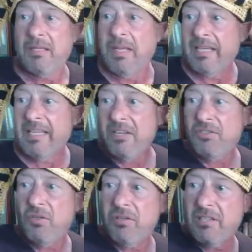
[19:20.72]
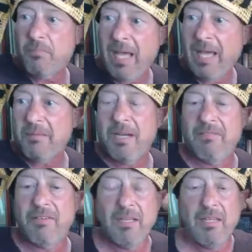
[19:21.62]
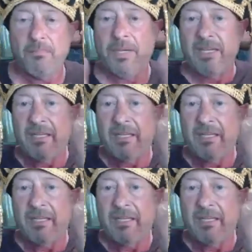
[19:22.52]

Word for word: Now I can't show you the bottom of it, but